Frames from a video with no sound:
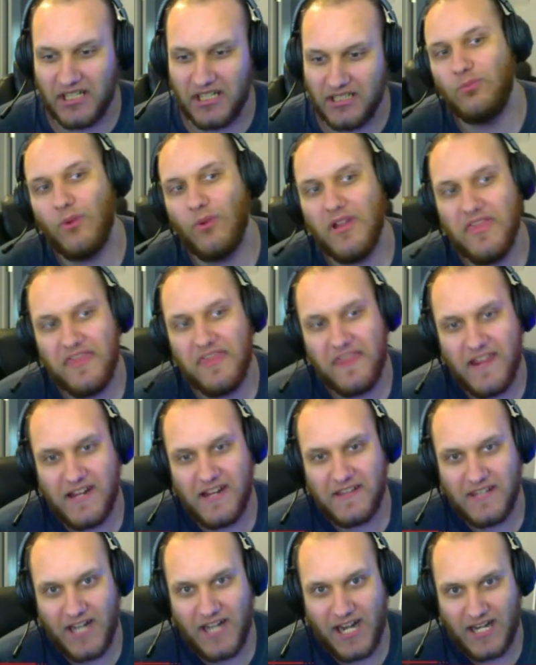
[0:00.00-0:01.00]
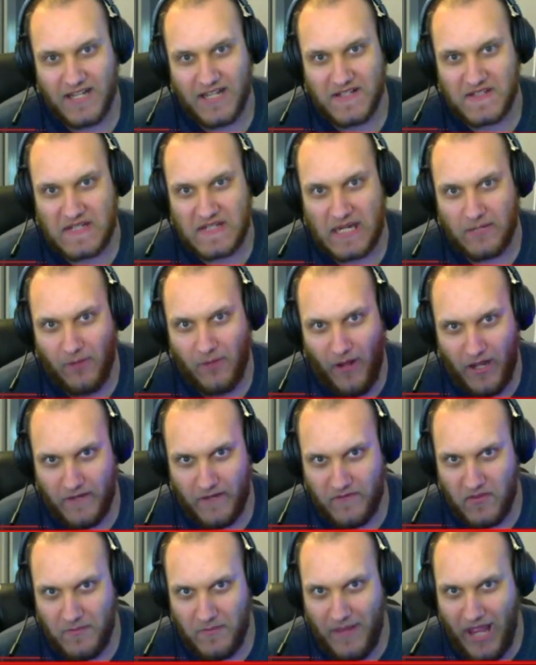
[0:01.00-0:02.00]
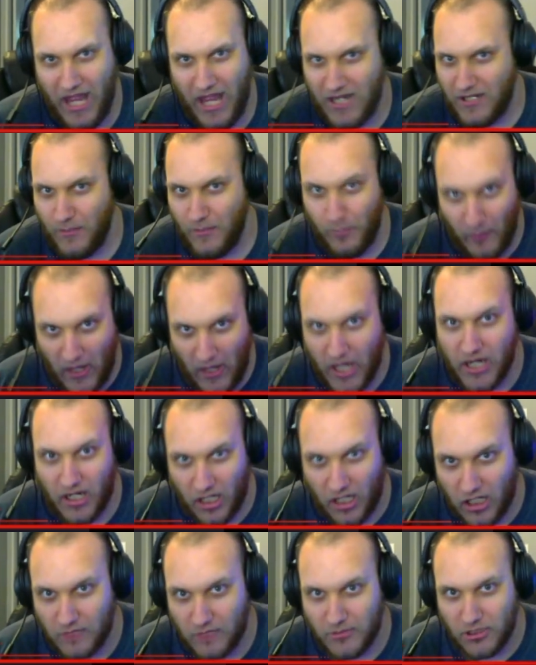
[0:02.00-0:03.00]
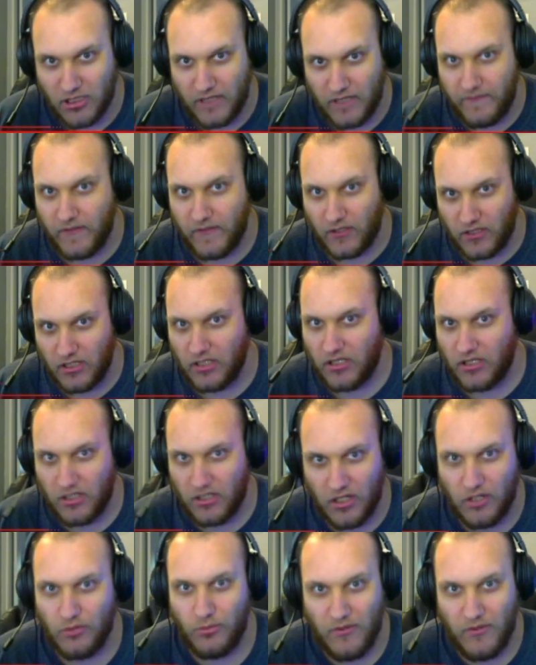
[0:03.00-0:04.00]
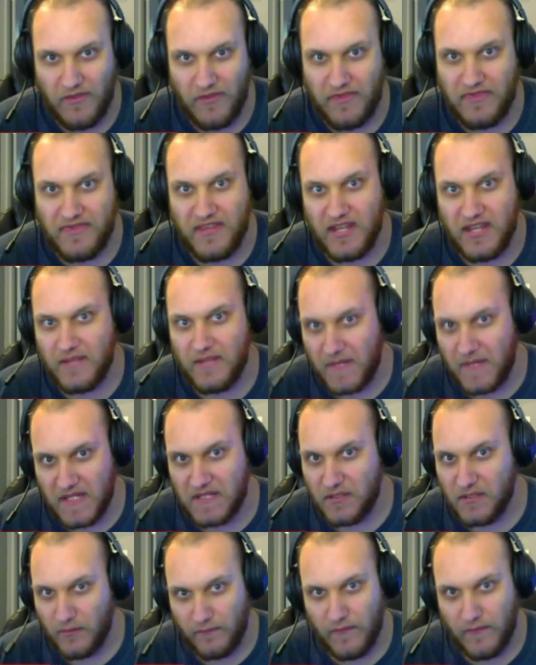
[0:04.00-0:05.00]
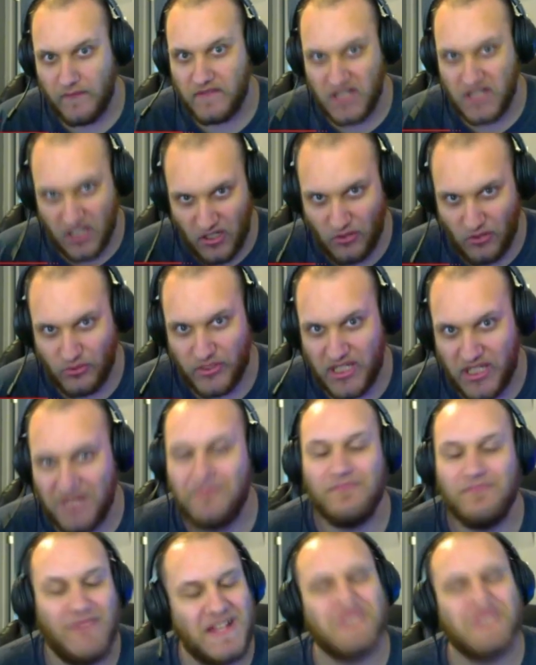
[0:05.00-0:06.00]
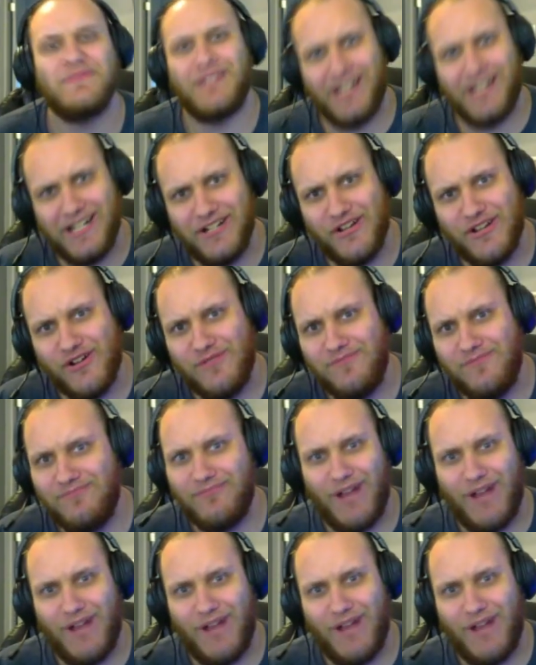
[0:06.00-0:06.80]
One thing that I could say right off the bat, buy armor if you're going to go with the P250 only. That's what I do.